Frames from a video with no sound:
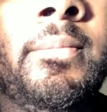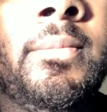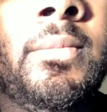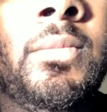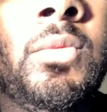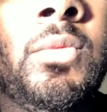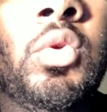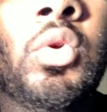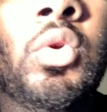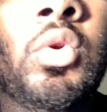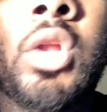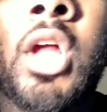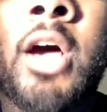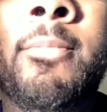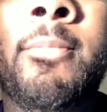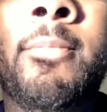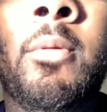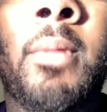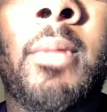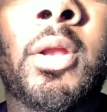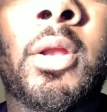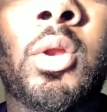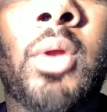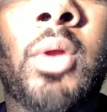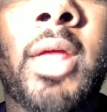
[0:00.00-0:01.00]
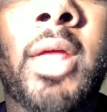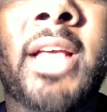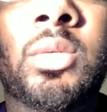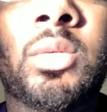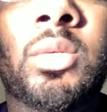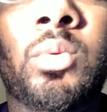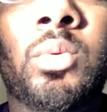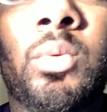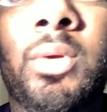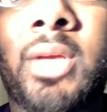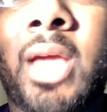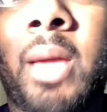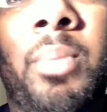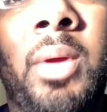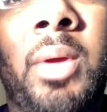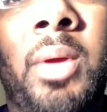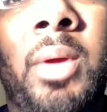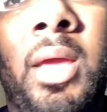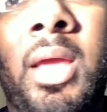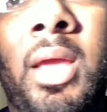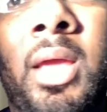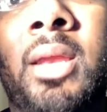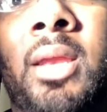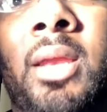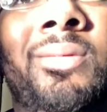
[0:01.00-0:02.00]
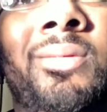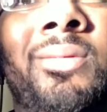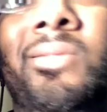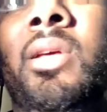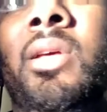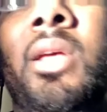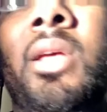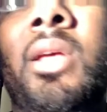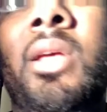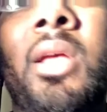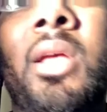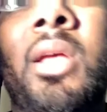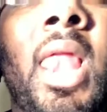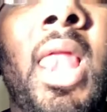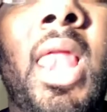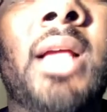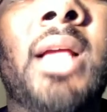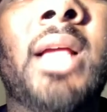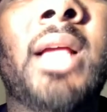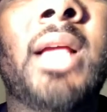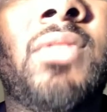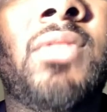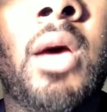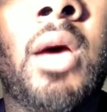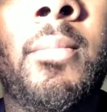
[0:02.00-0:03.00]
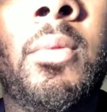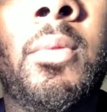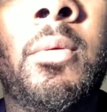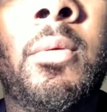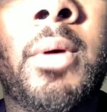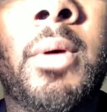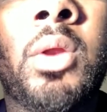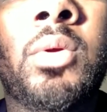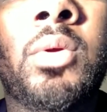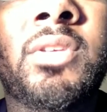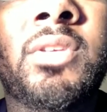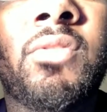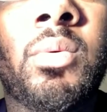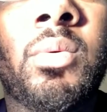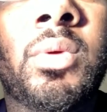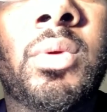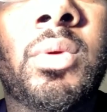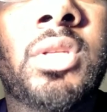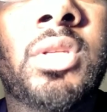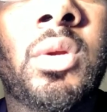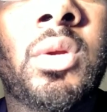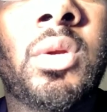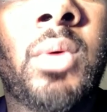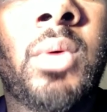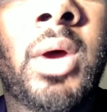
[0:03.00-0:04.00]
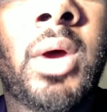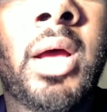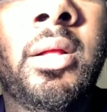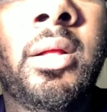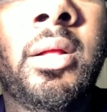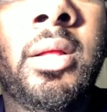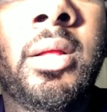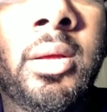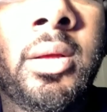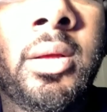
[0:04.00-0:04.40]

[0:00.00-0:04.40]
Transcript: It was on Humble Bundle last week. I paid. I like to give the Humble Bundles every once in a while.